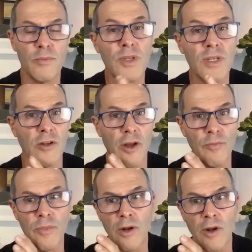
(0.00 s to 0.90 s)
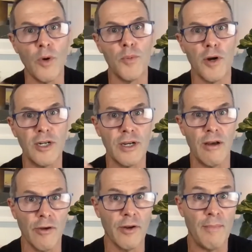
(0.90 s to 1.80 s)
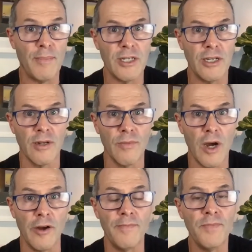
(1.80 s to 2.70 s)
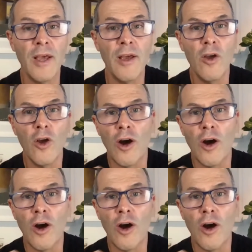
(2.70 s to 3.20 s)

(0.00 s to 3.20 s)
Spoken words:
a lot more pressure going on to that particular mode. I